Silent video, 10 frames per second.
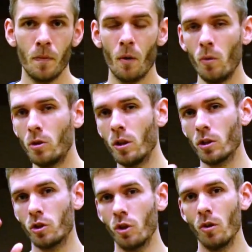We'll just
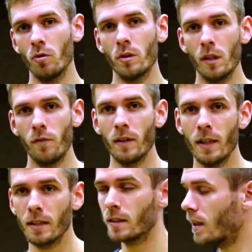show you different
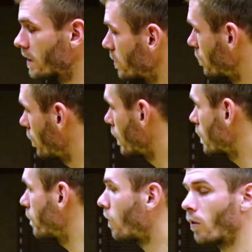exercises to this
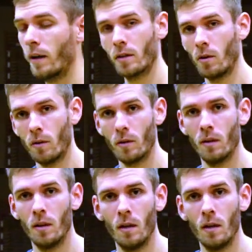forehand corner